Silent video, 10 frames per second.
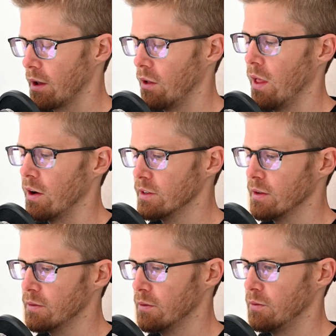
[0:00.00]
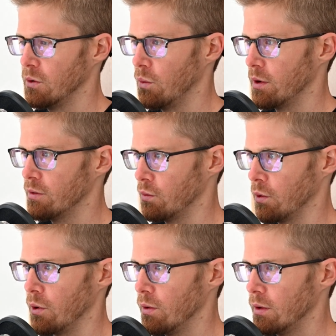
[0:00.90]
Allow yourself to feel what is
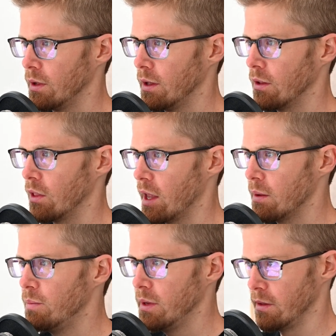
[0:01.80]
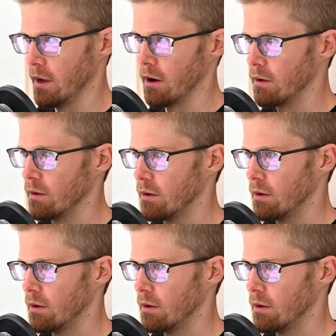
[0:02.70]
real. Let it be there.